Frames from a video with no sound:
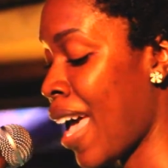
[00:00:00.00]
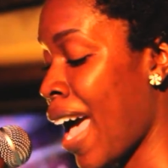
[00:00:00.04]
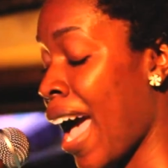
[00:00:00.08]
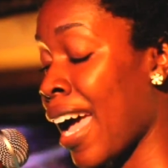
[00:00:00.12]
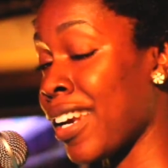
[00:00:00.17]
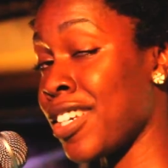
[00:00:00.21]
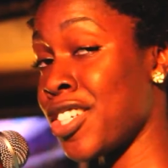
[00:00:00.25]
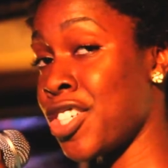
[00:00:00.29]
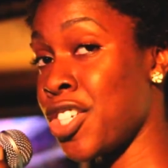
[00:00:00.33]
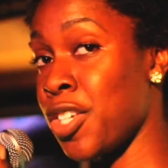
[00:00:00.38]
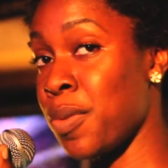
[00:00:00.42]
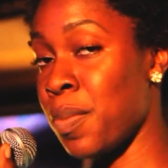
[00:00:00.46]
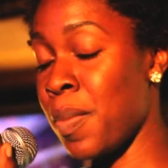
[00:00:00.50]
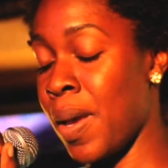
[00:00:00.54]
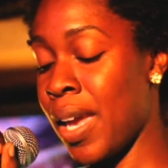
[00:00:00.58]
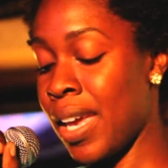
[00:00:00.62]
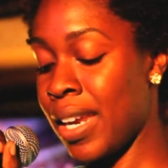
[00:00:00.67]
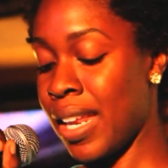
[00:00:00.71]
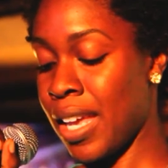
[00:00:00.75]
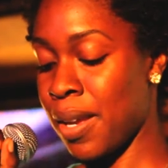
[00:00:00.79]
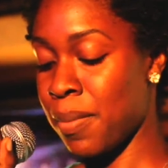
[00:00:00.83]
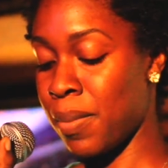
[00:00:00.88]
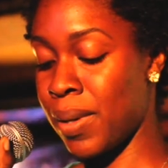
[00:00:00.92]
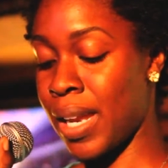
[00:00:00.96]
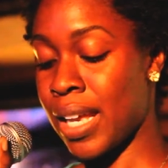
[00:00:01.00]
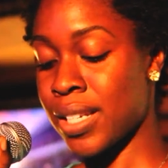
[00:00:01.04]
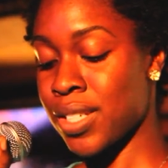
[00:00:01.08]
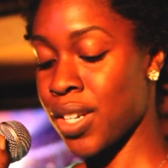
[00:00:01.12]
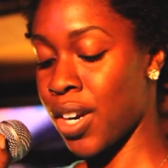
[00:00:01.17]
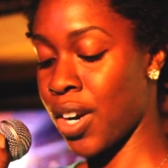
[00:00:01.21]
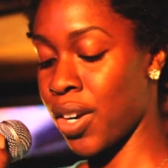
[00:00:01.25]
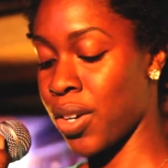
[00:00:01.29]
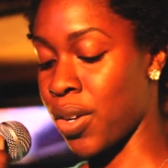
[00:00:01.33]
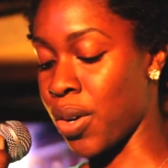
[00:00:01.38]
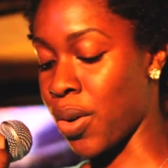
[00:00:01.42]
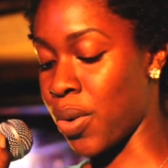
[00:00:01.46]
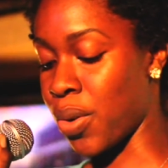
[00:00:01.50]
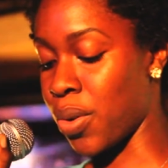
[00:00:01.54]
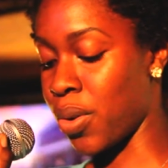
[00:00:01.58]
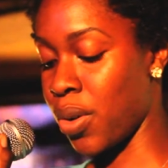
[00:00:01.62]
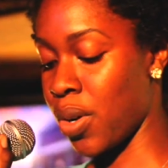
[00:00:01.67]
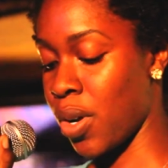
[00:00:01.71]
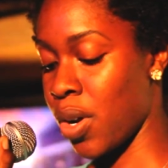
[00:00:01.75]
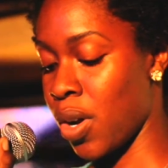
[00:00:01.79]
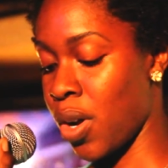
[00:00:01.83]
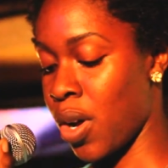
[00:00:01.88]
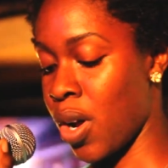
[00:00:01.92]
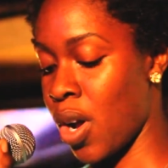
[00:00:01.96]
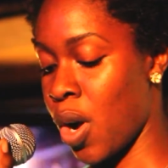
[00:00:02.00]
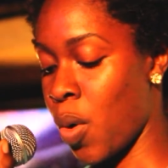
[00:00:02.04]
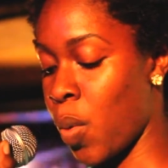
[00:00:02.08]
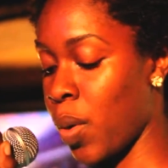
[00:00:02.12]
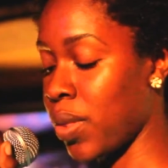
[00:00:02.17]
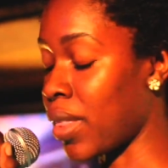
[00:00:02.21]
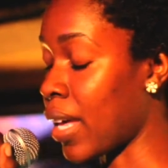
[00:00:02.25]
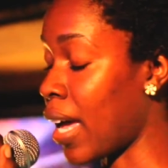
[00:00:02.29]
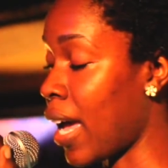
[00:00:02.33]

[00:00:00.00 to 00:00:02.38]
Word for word: And she made him let her go with